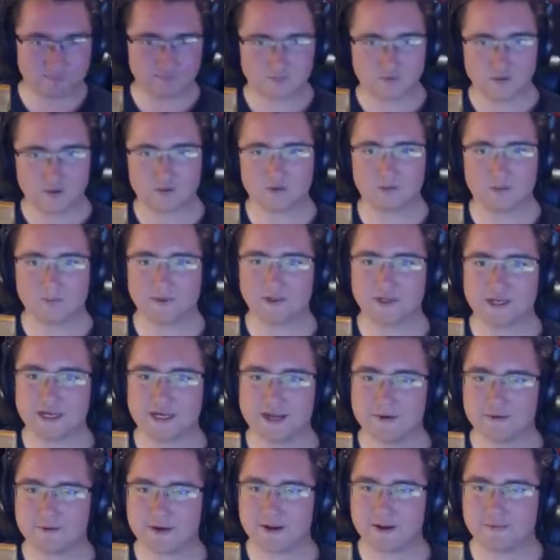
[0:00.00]
What am I looking
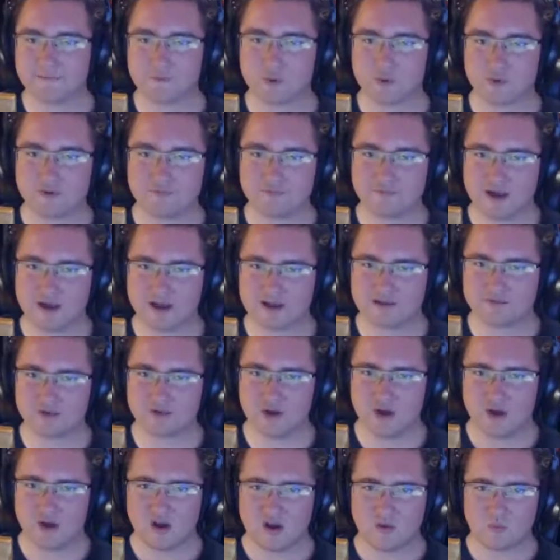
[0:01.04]
at right now? 45.
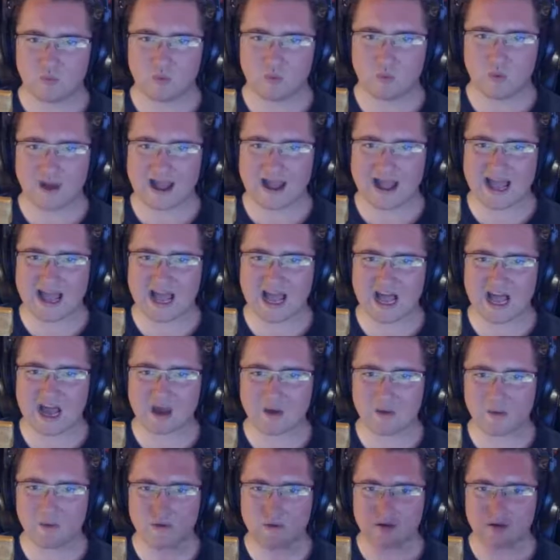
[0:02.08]

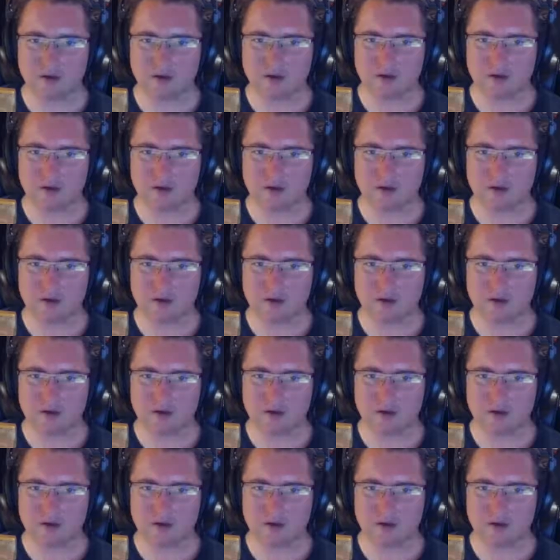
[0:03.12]
Wow.